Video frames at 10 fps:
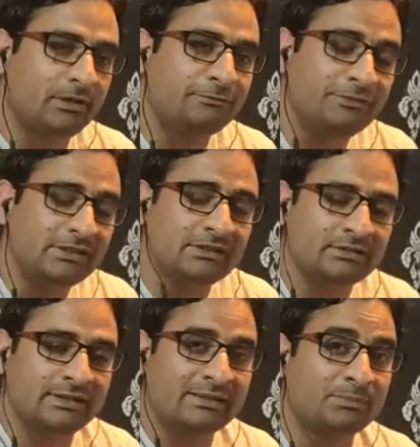
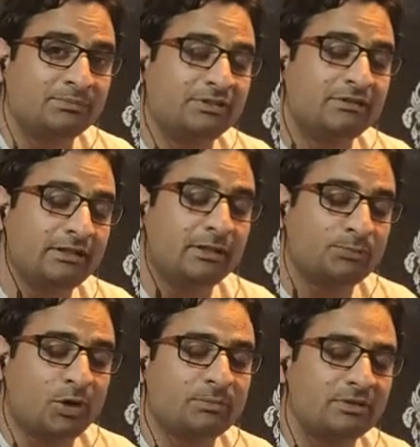feared that their
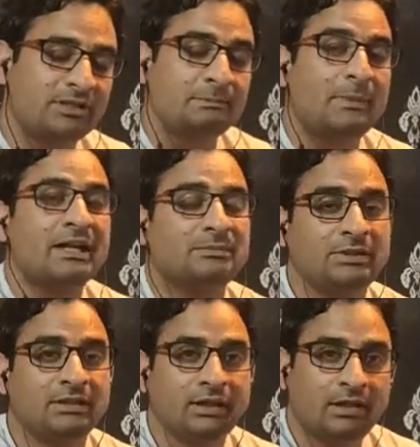property might
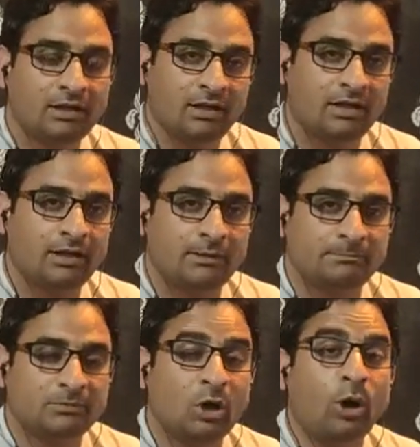be
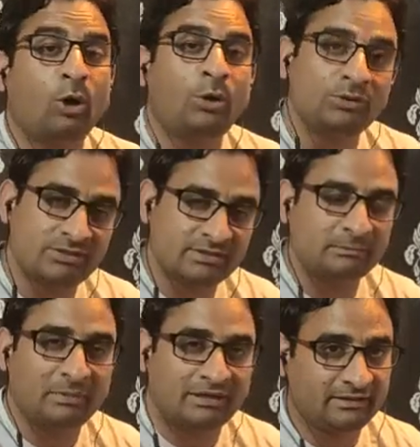owned
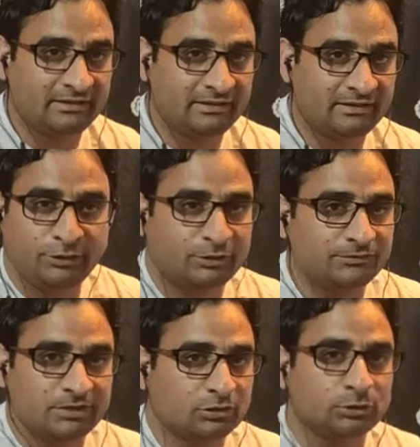by any
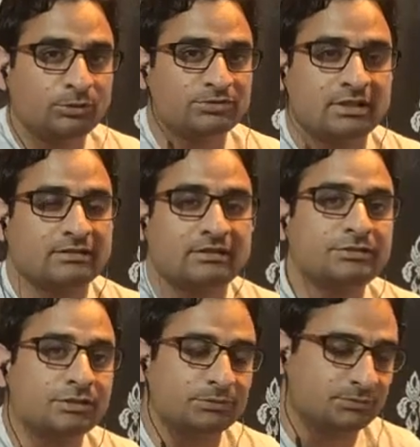of their close
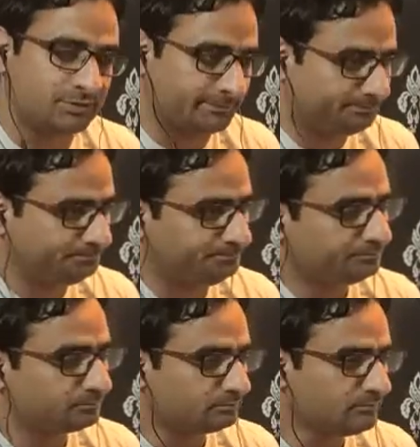relatives.
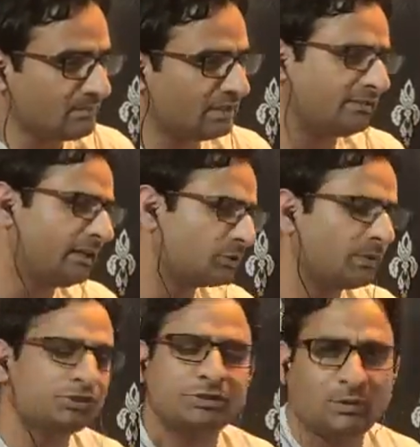That's
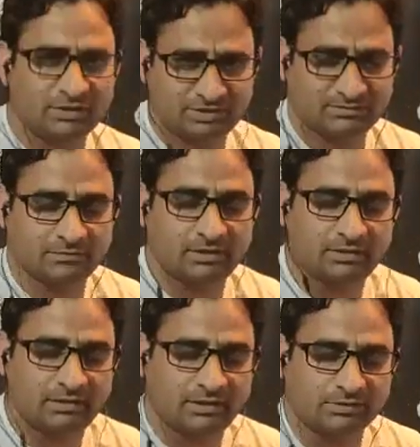why she wanted
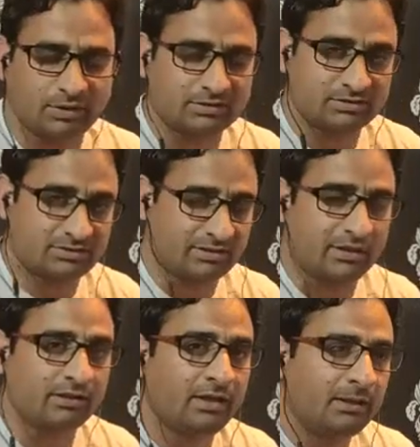her daughters to
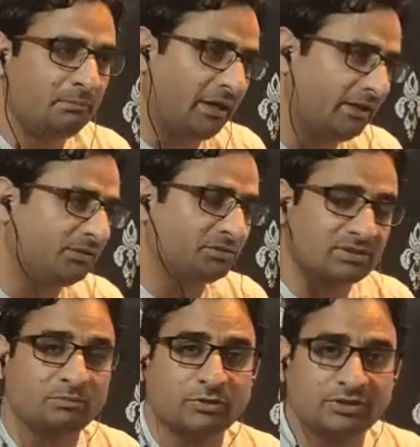get married to
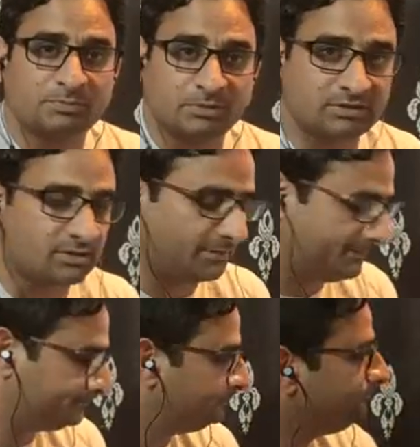some rich
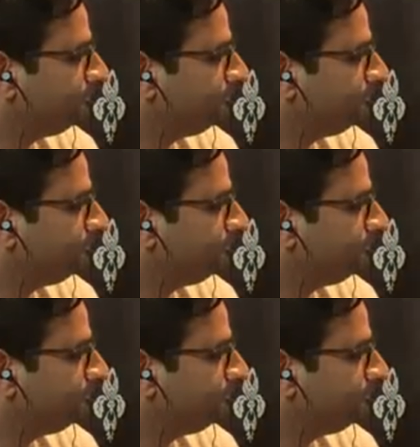person.